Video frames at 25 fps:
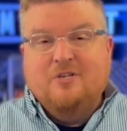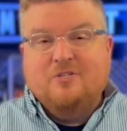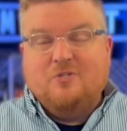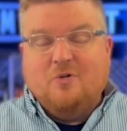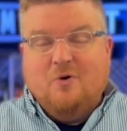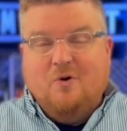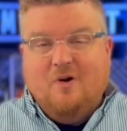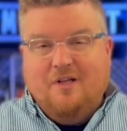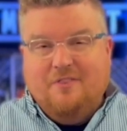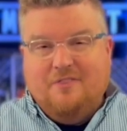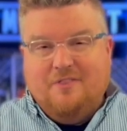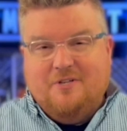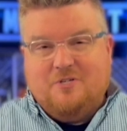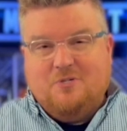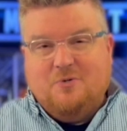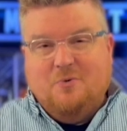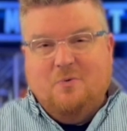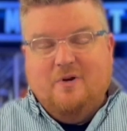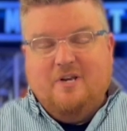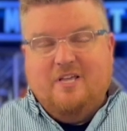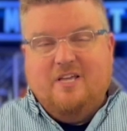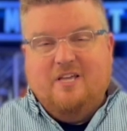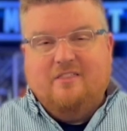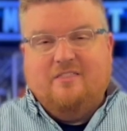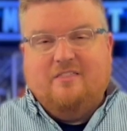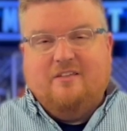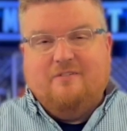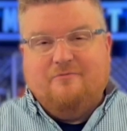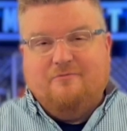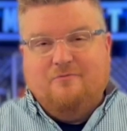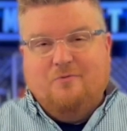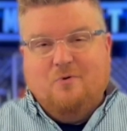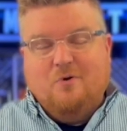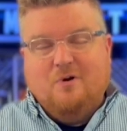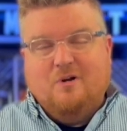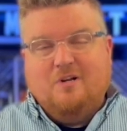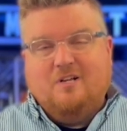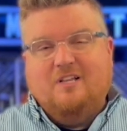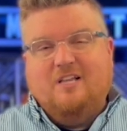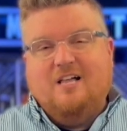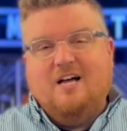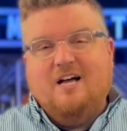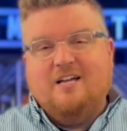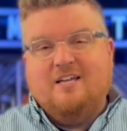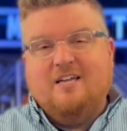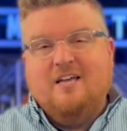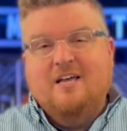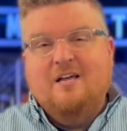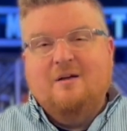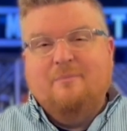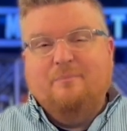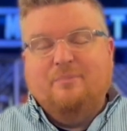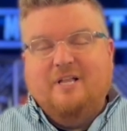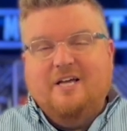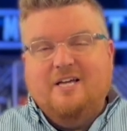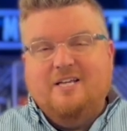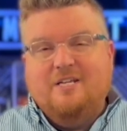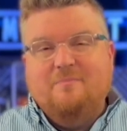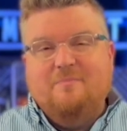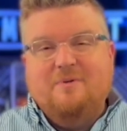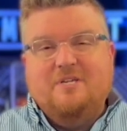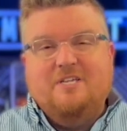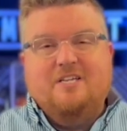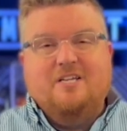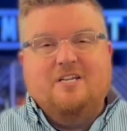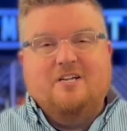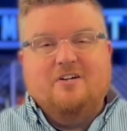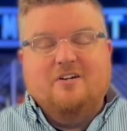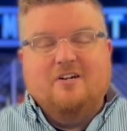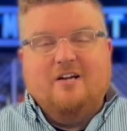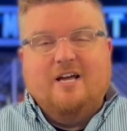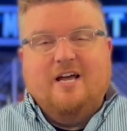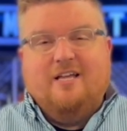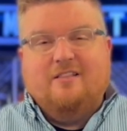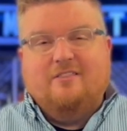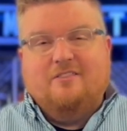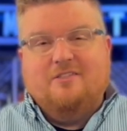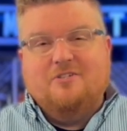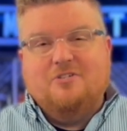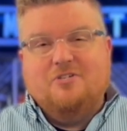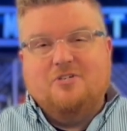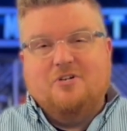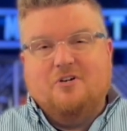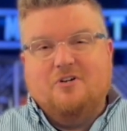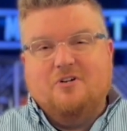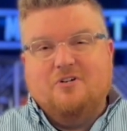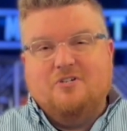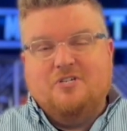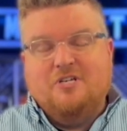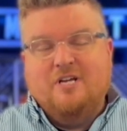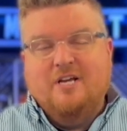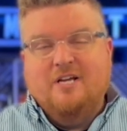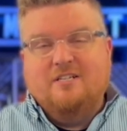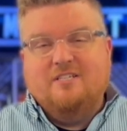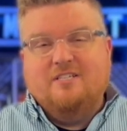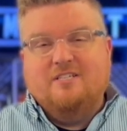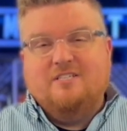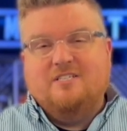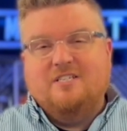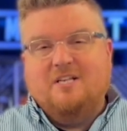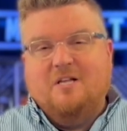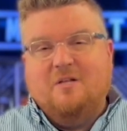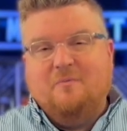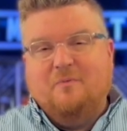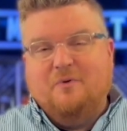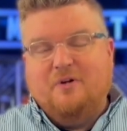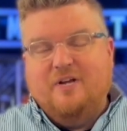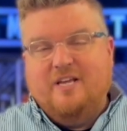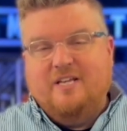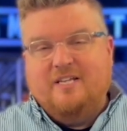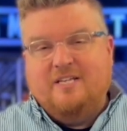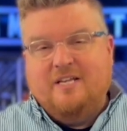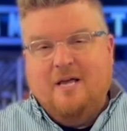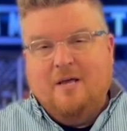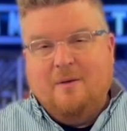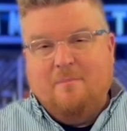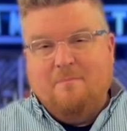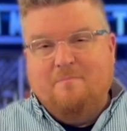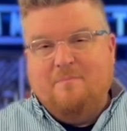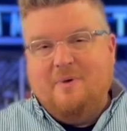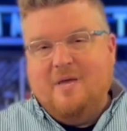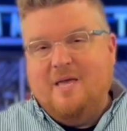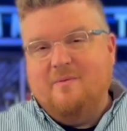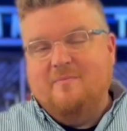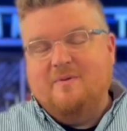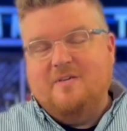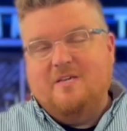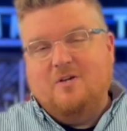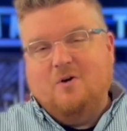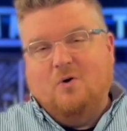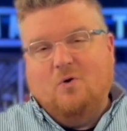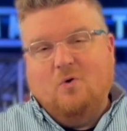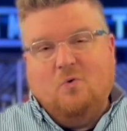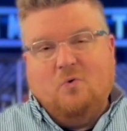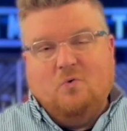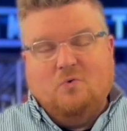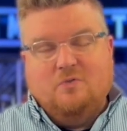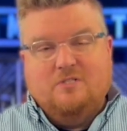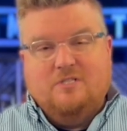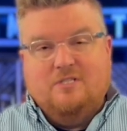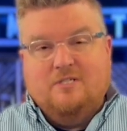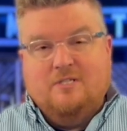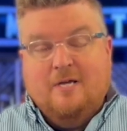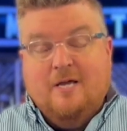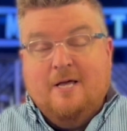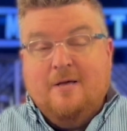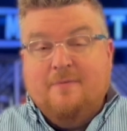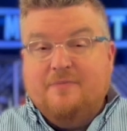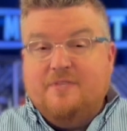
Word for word: So on the 20th at 4 o'clock, plan to be here at the church to celebrate baby Olds.